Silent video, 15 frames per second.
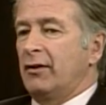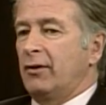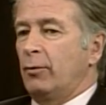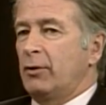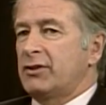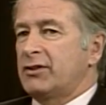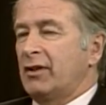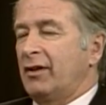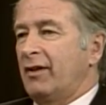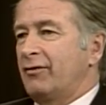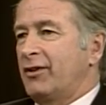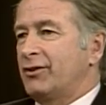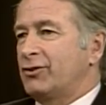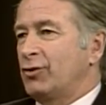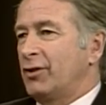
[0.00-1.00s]
we still have
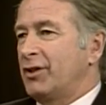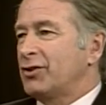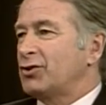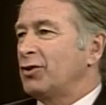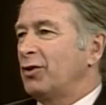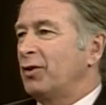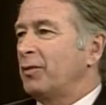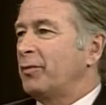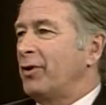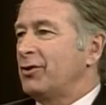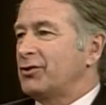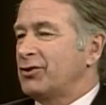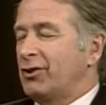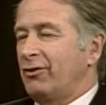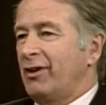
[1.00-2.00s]
the traditional
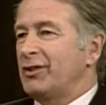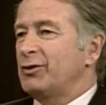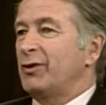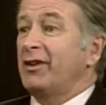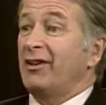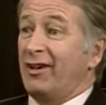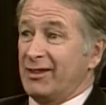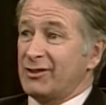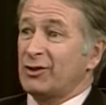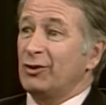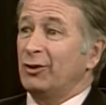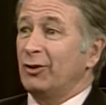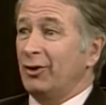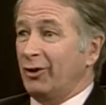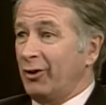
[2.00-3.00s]
approach to graduate high
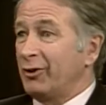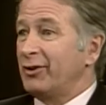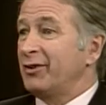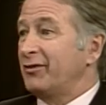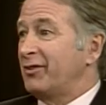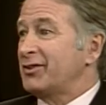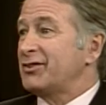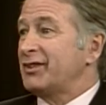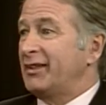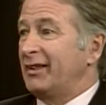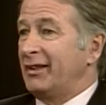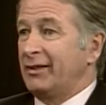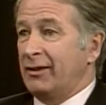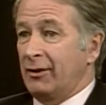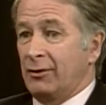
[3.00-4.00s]
school, go to
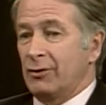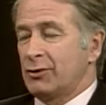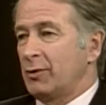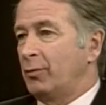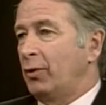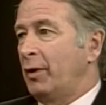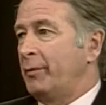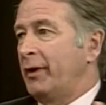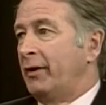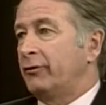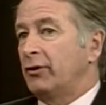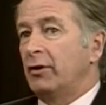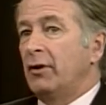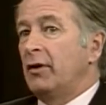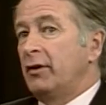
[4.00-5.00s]
university, and then there's employment after.